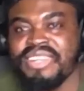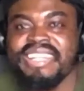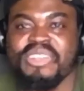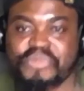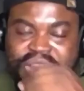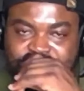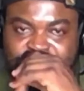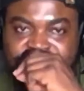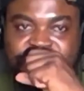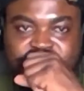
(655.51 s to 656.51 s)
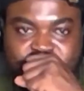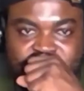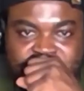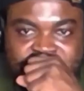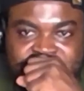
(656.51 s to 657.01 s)
Let the record
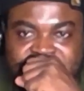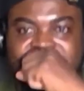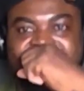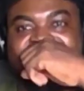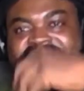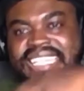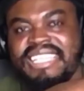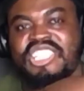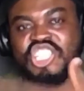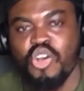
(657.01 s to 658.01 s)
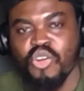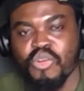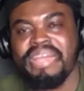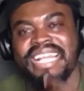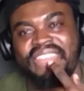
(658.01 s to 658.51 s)
do the talk.
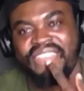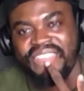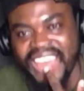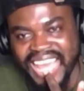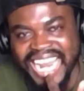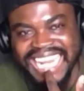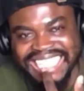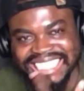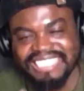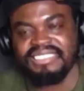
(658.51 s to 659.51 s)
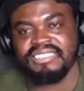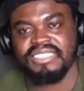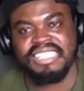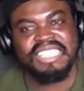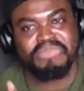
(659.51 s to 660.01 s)
My tongue
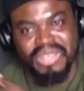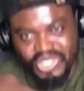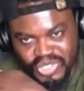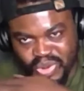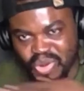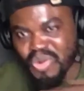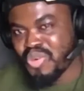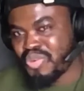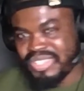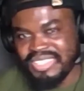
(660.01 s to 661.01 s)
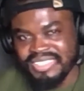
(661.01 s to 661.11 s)
is my sword.